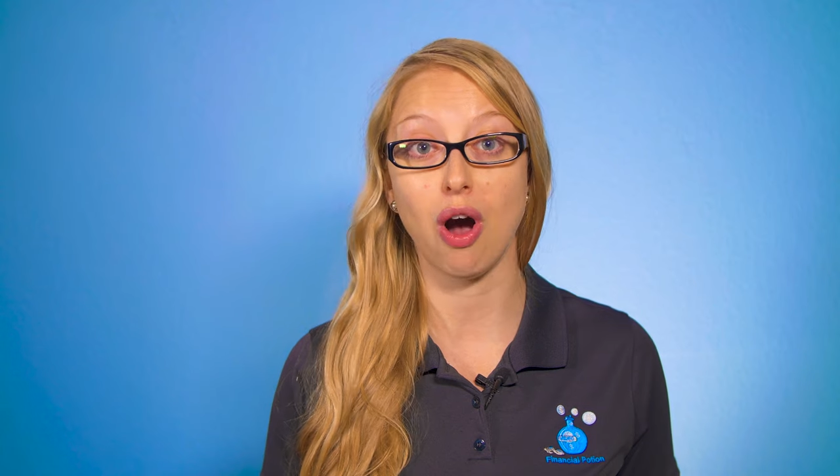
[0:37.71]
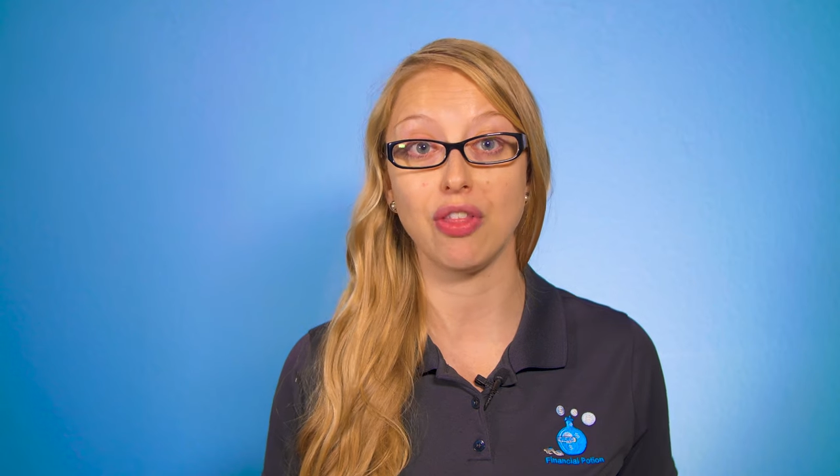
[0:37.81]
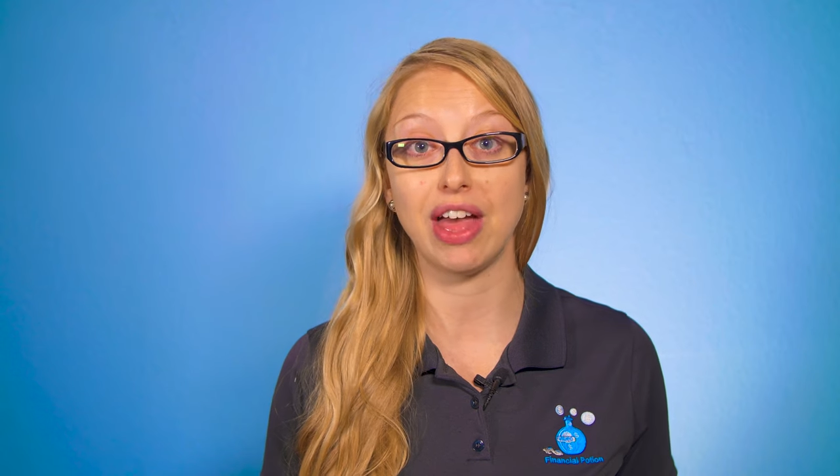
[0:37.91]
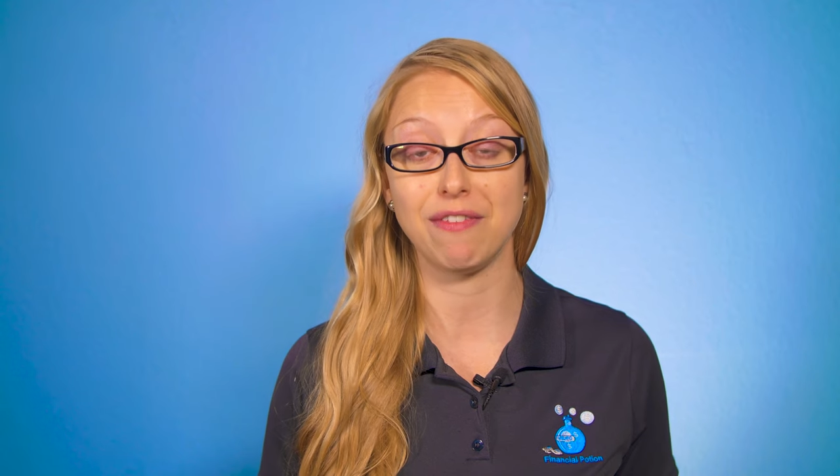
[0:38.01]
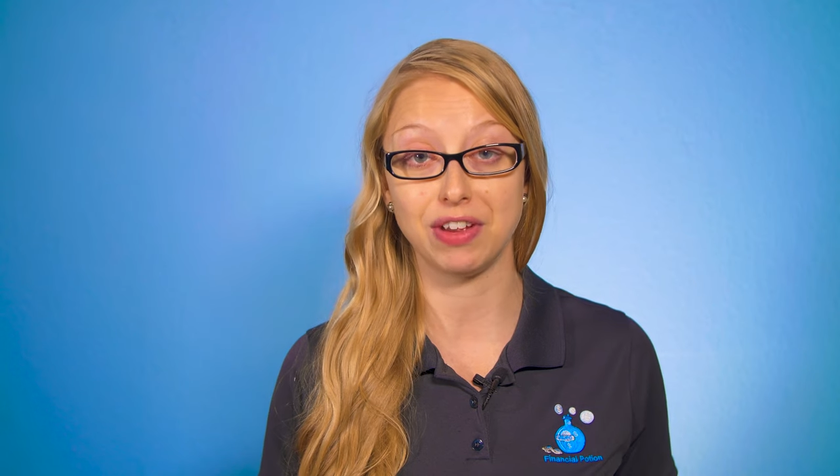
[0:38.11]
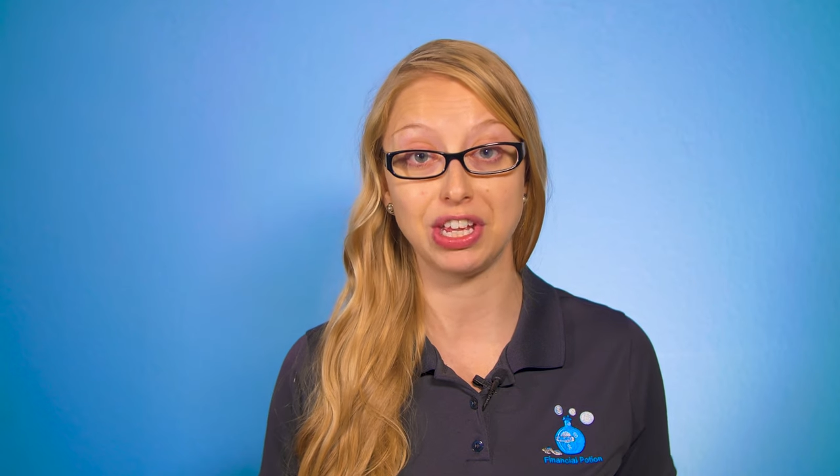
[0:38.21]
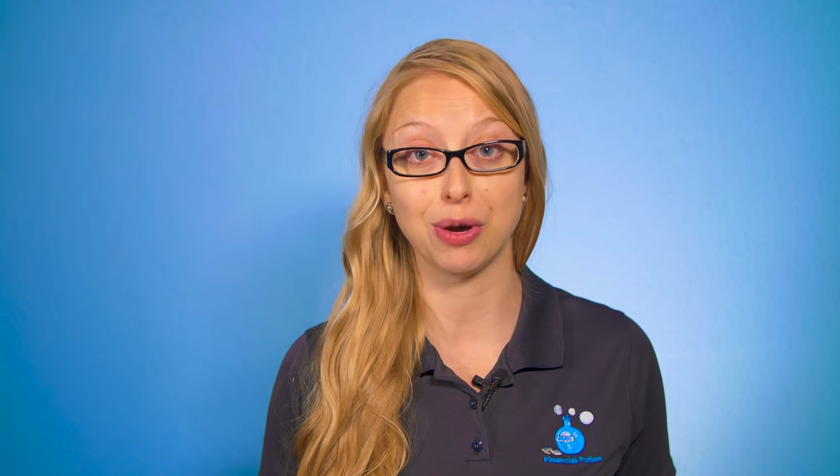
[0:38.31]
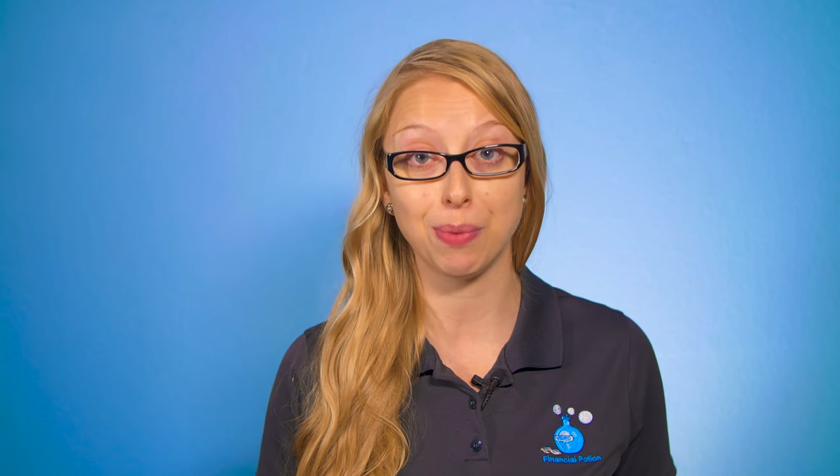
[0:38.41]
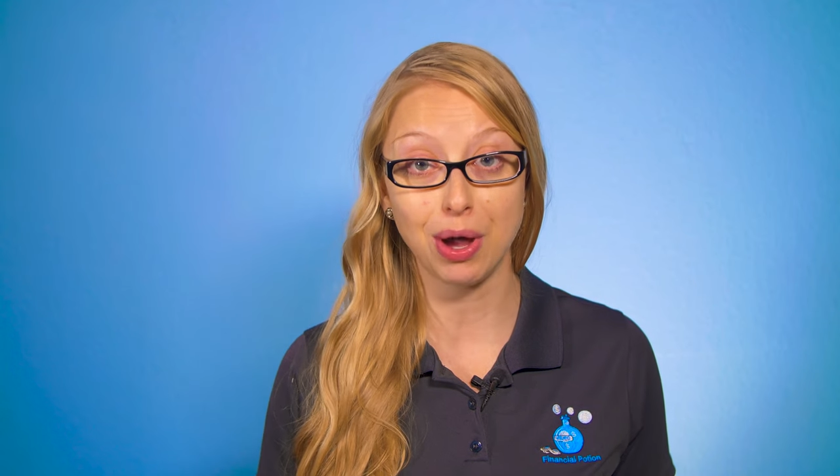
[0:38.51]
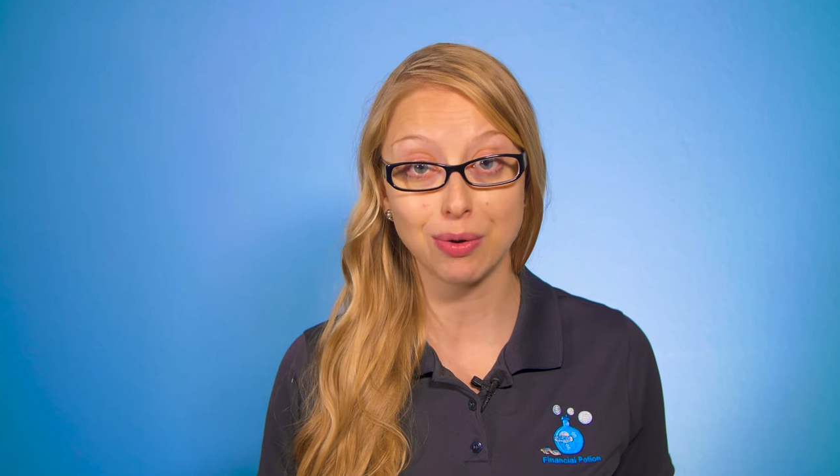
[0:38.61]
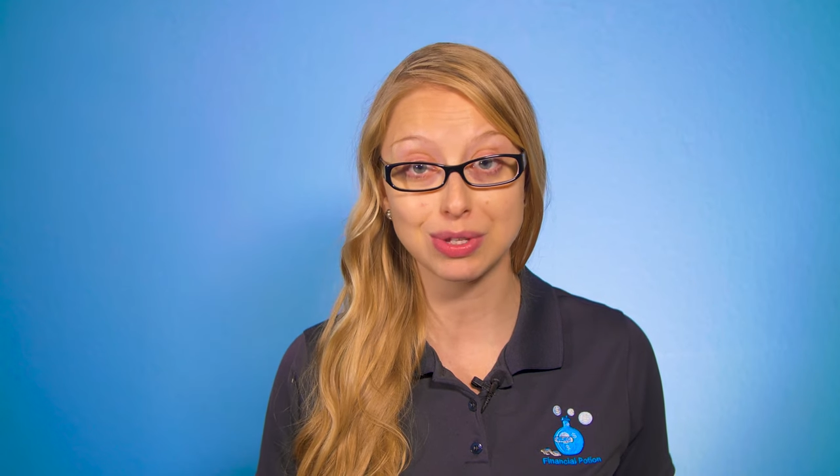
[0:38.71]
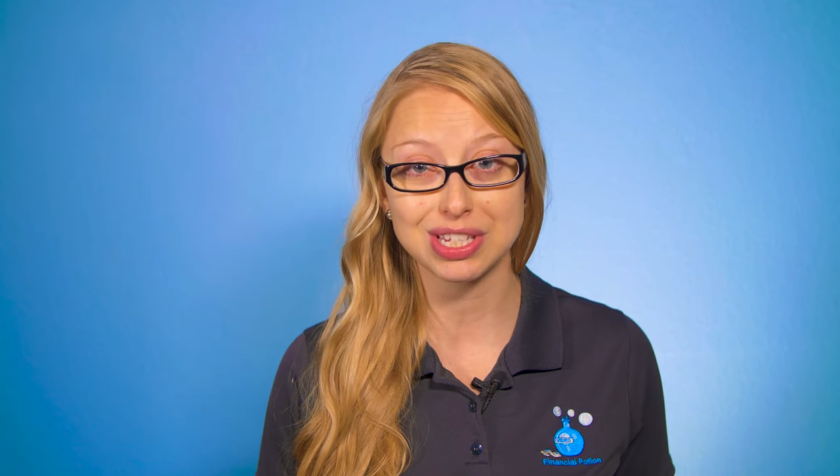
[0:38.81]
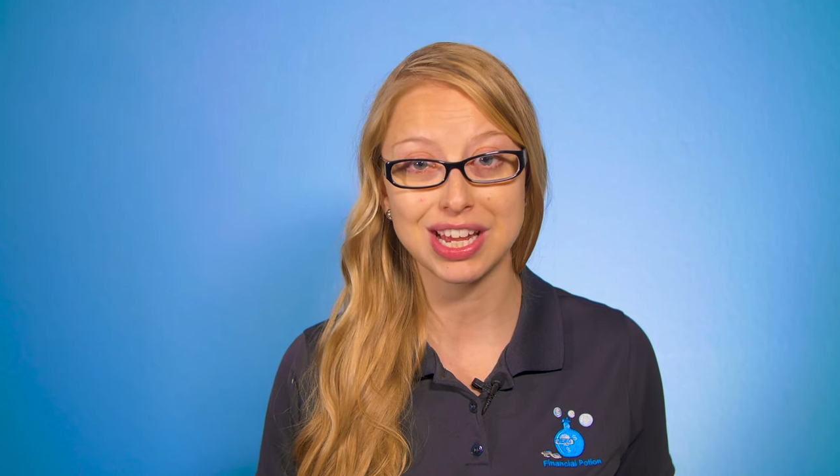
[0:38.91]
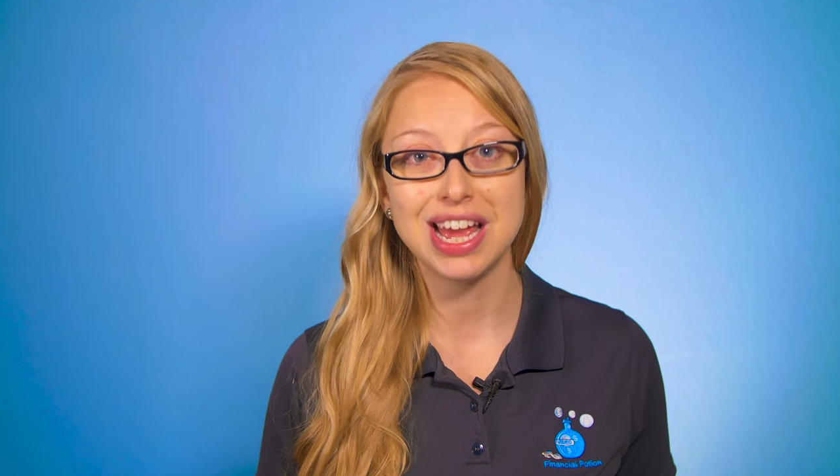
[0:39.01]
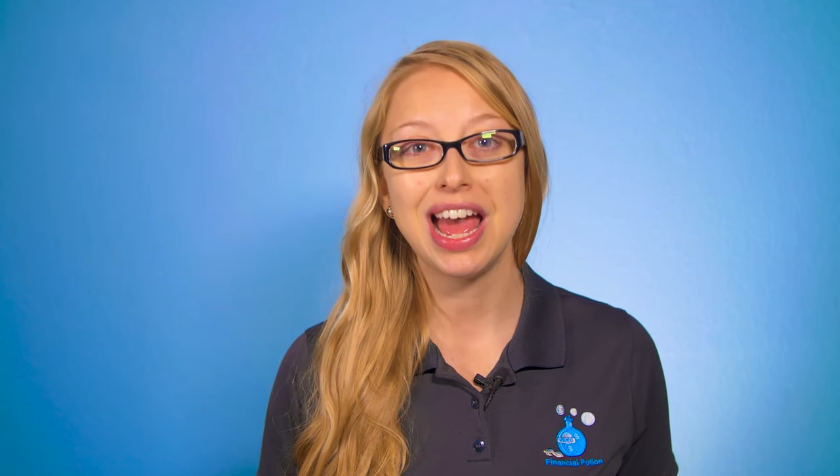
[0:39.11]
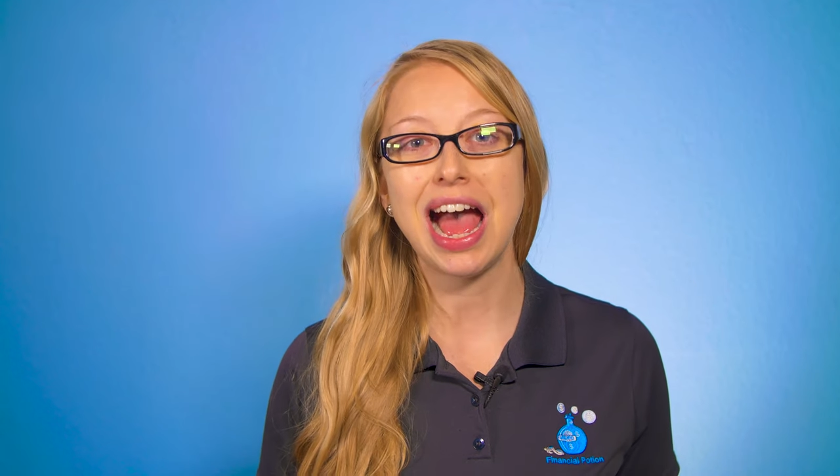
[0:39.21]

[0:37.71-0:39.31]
on that video post.